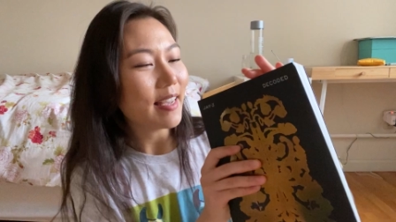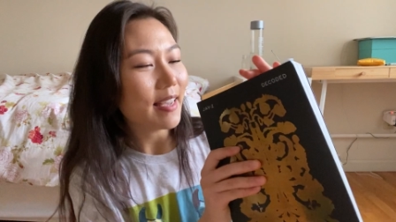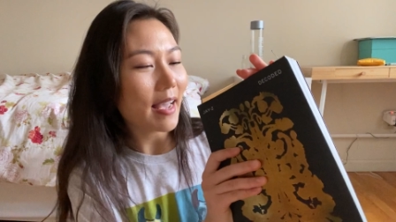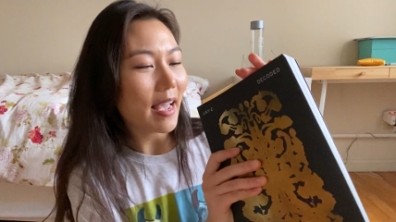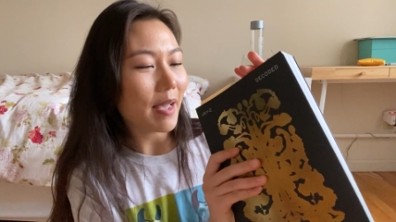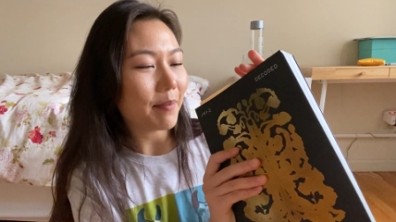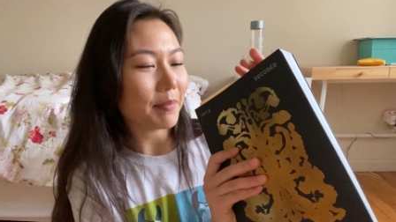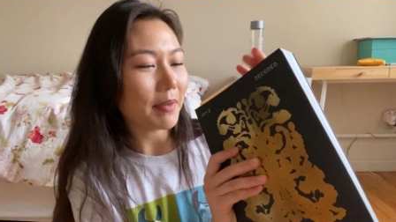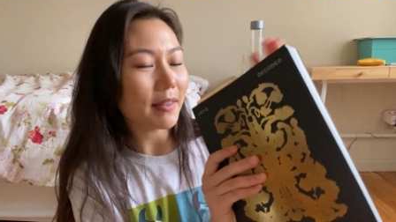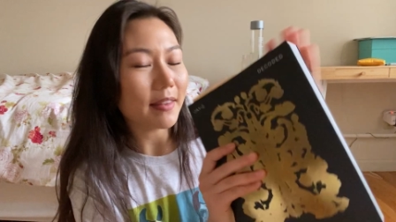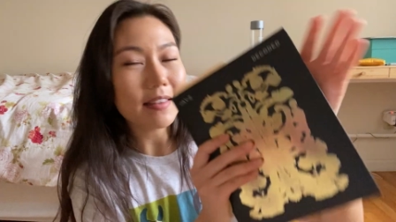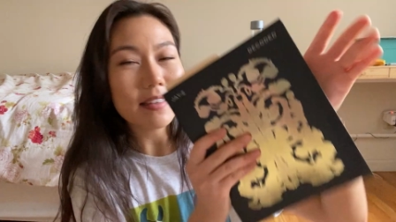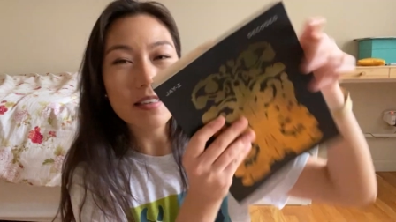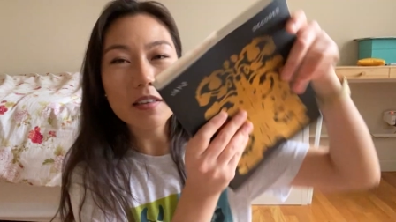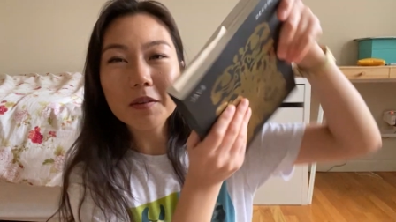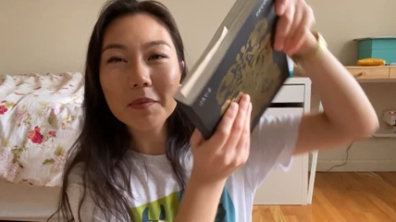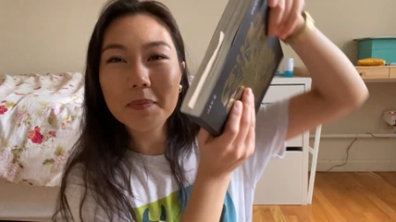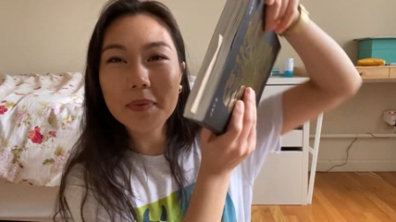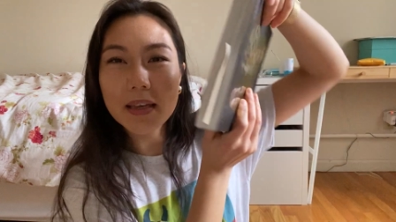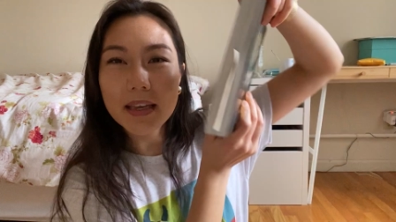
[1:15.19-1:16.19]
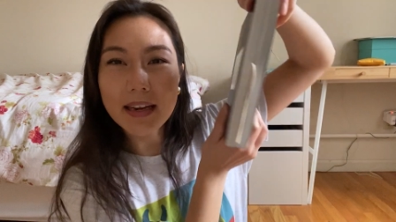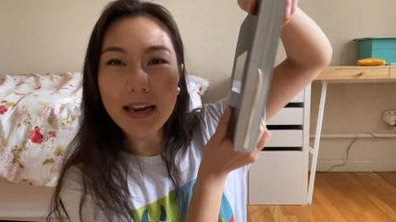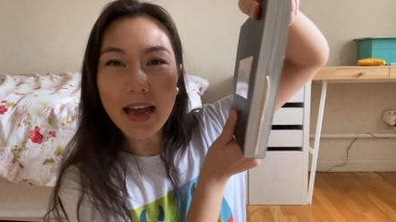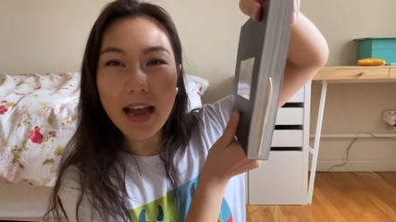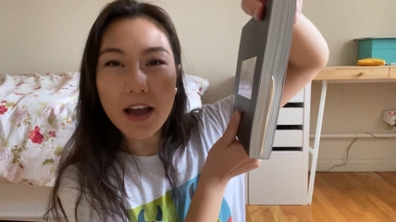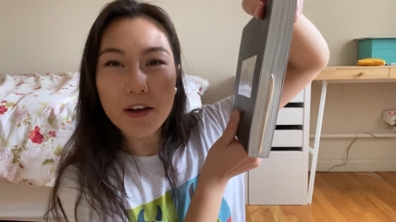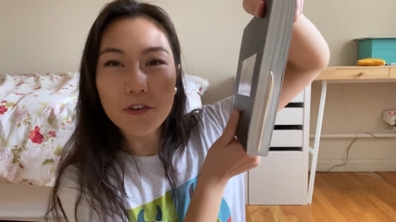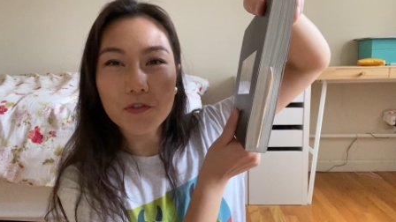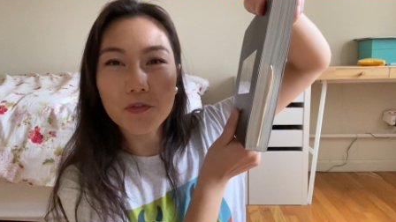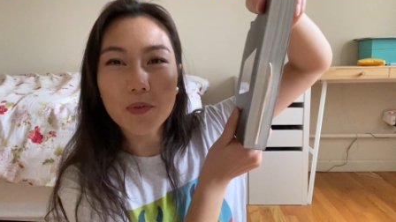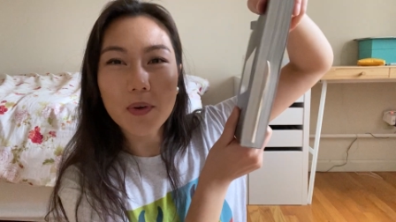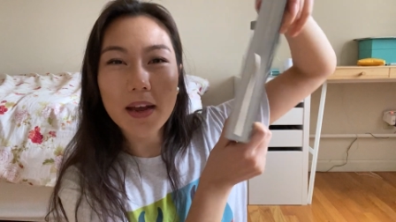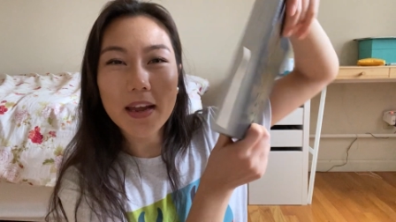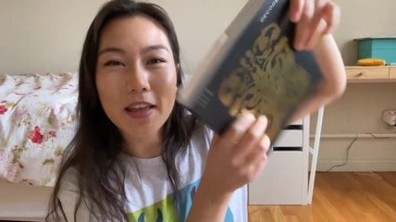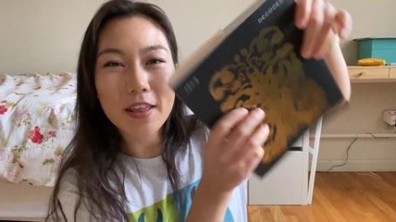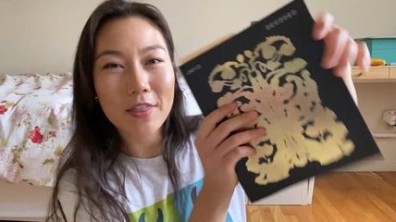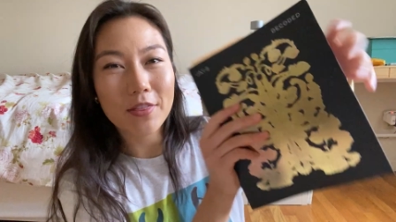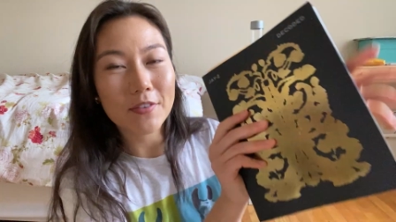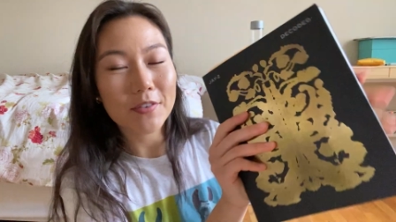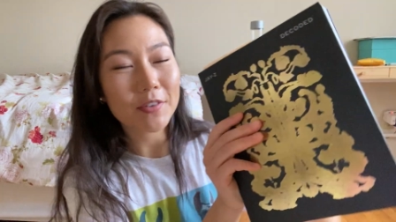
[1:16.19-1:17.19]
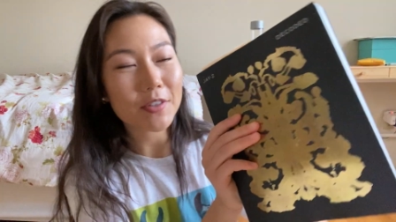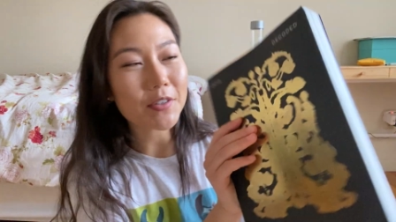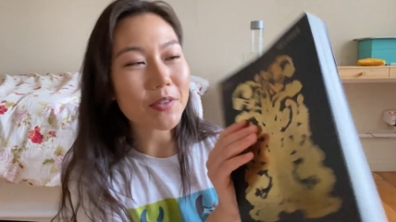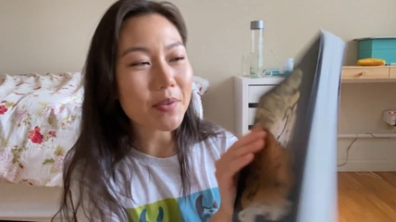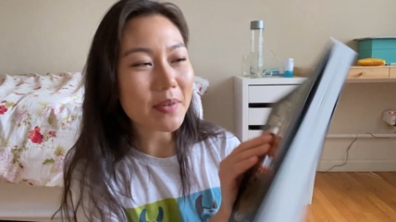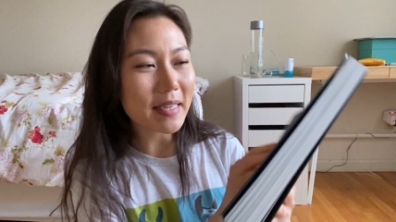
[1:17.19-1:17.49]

I'm a little bit halfway through.